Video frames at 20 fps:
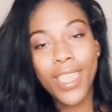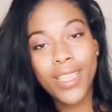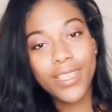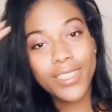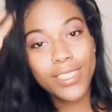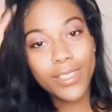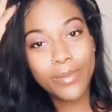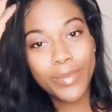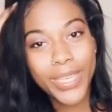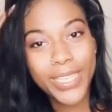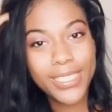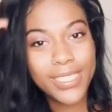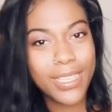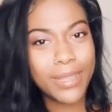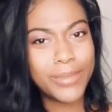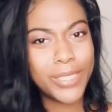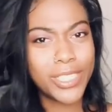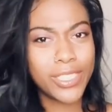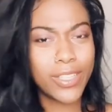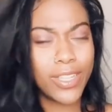So basically
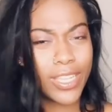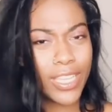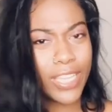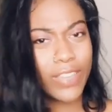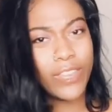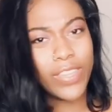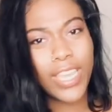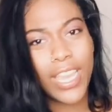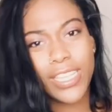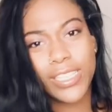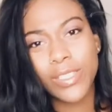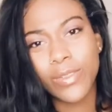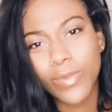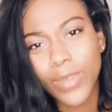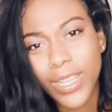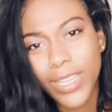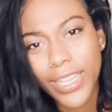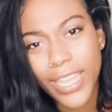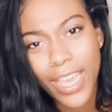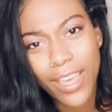I'm just gonna give you guys a
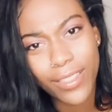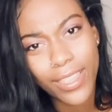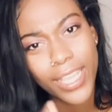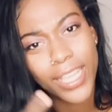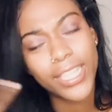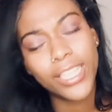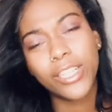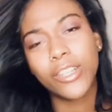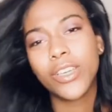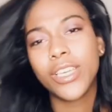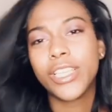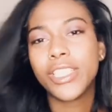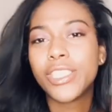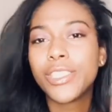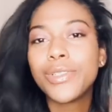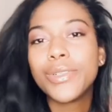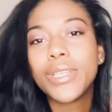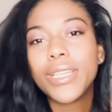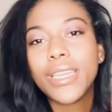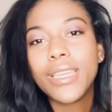rundown, like a little
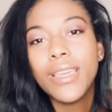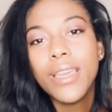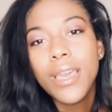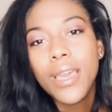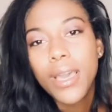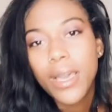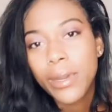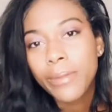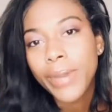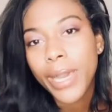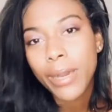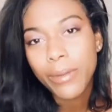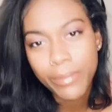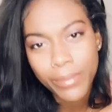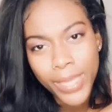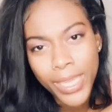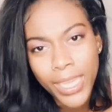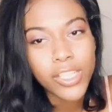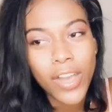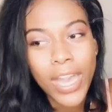history about
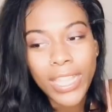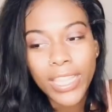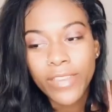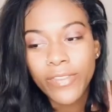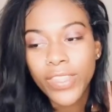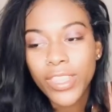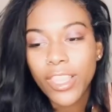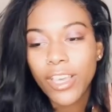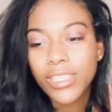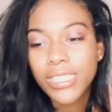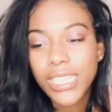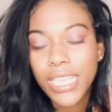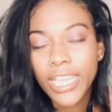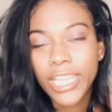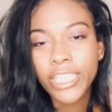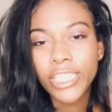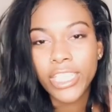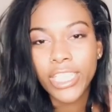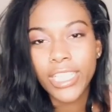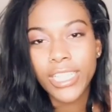me. So I live in Los
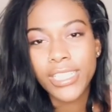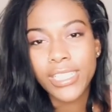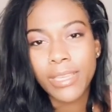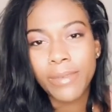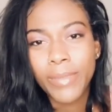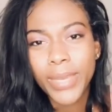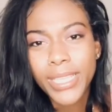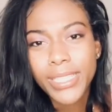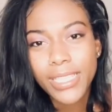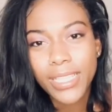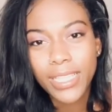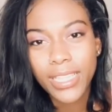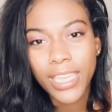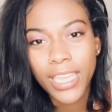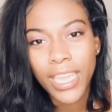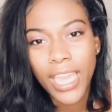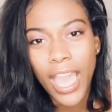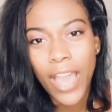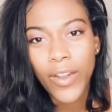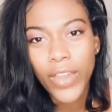Angeles and
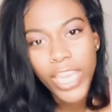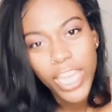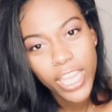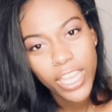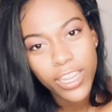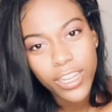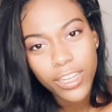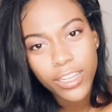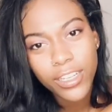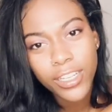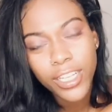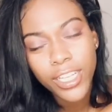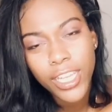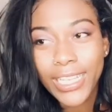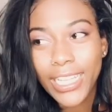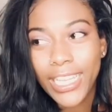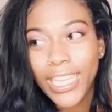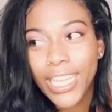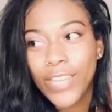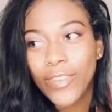basically out here,
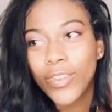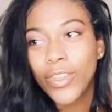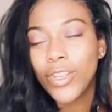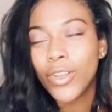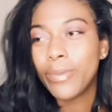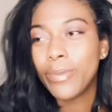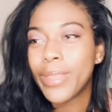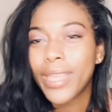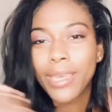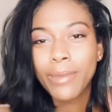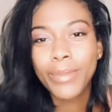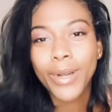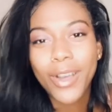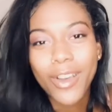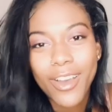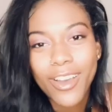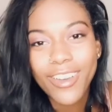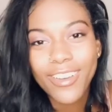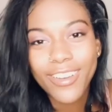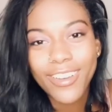if you play
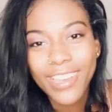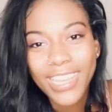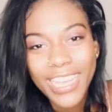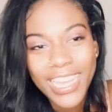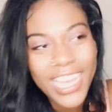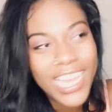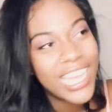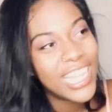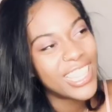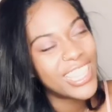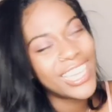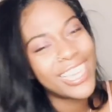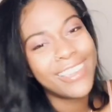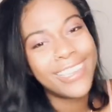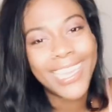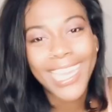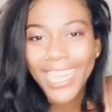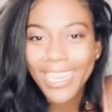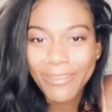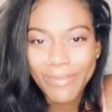ball,
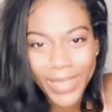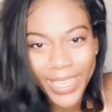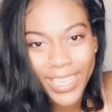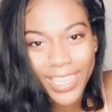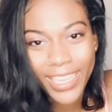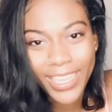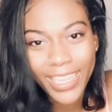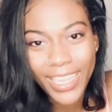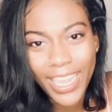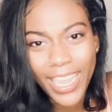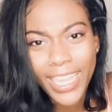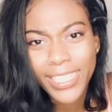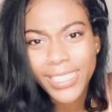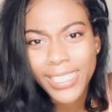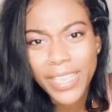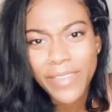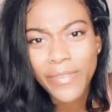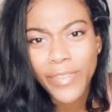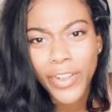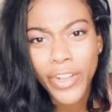then gangbang. And
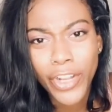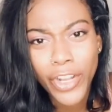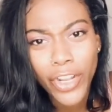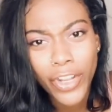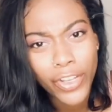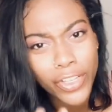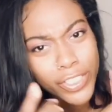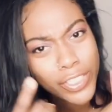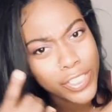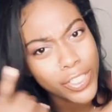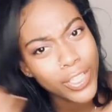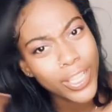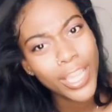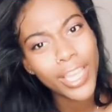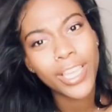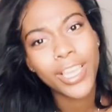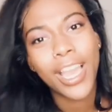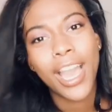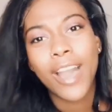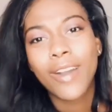same for girls. So
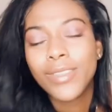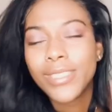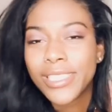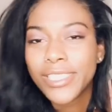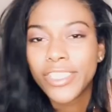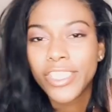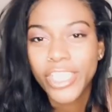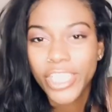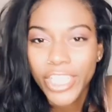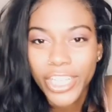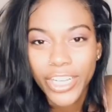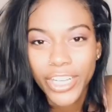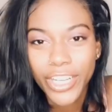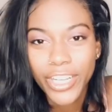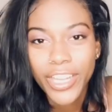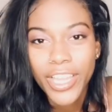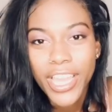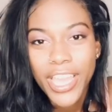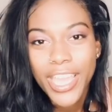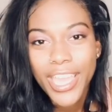like I was in cheer
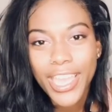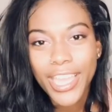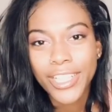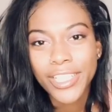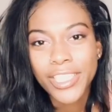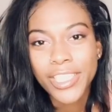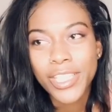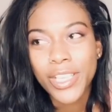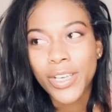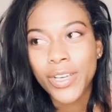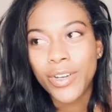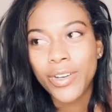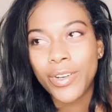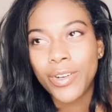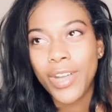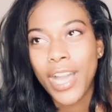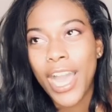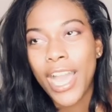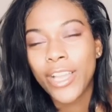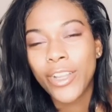and so
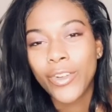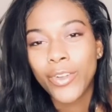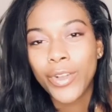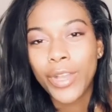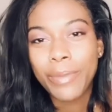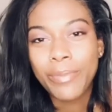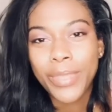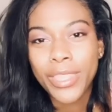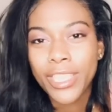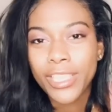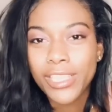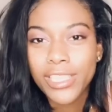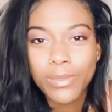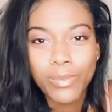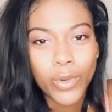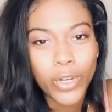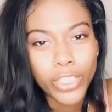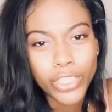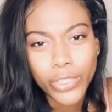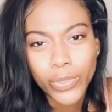I grew up in the
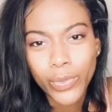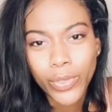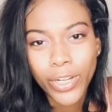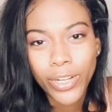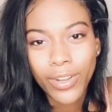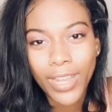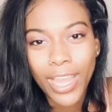sports world.